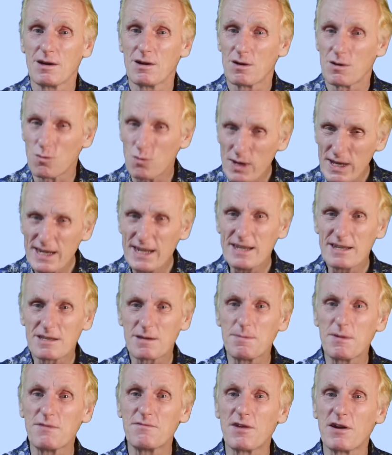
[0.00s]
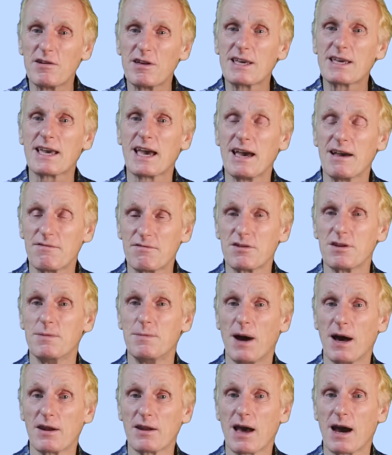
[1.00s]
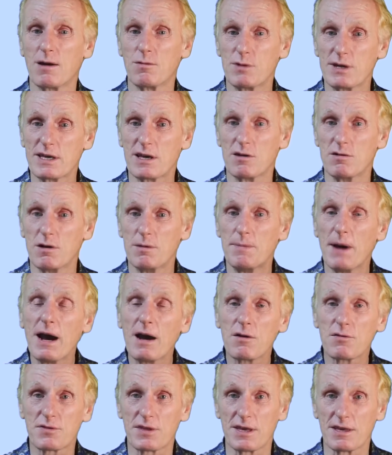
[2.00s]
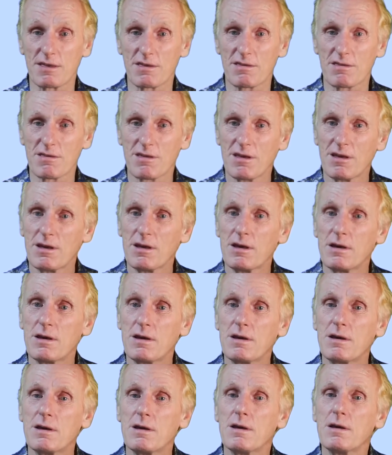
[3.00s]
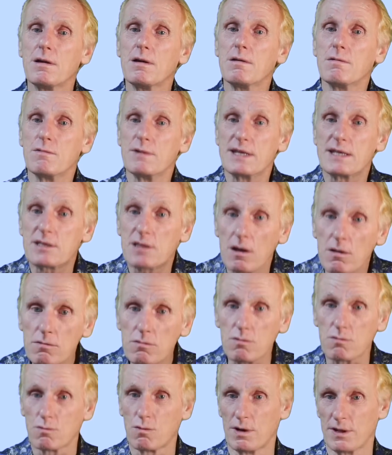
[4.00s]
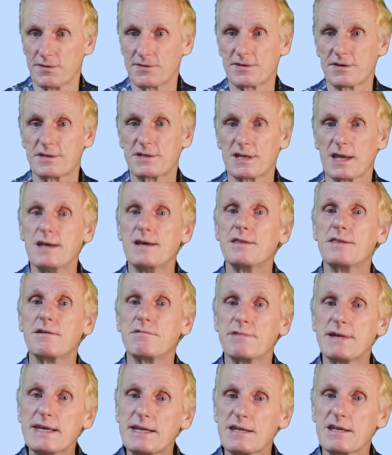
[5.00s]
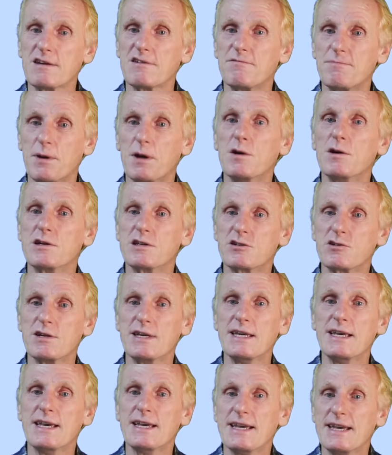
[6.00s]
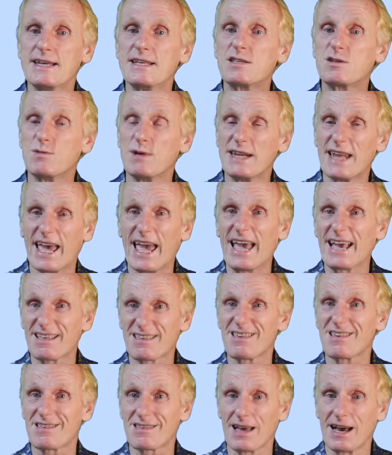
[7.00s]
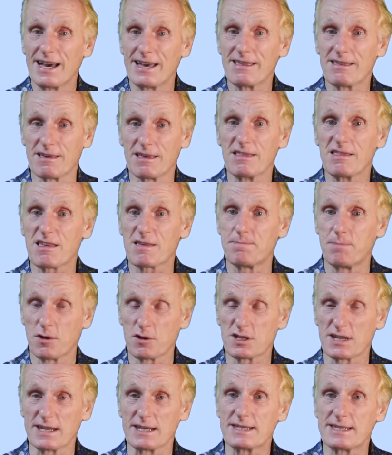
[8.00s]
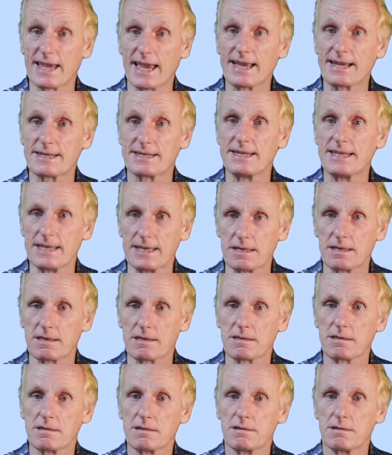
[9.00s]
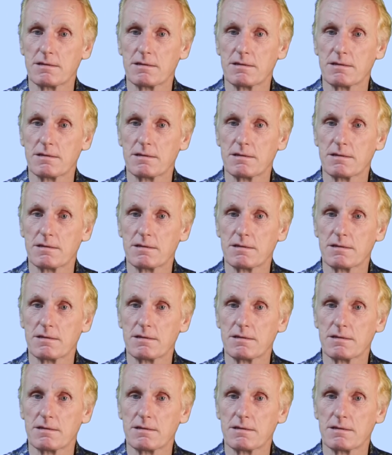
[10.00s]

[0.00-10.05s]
And we need to be very careful about how we go about this. We don't want to turn the reading of poetry into an exercise in spotting techniques.